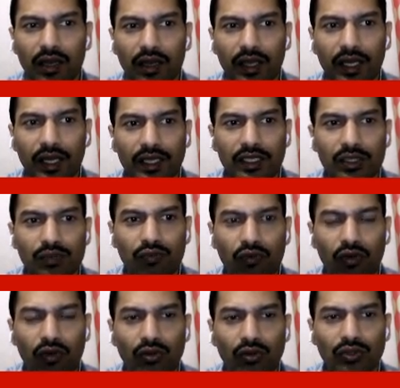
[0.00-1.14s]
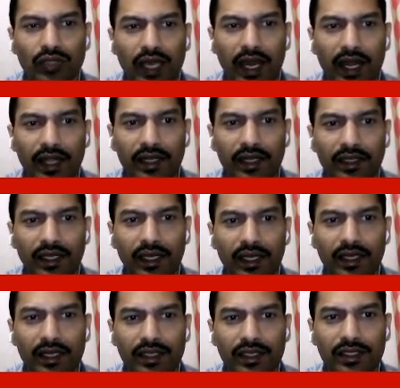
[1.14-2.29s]
it follows that the
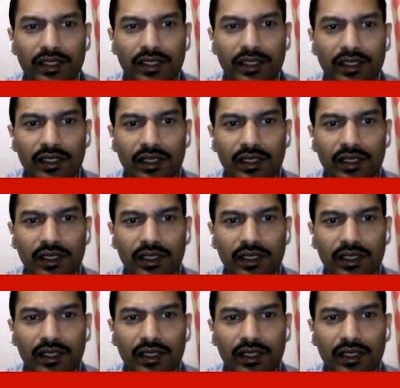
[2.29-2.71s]
energy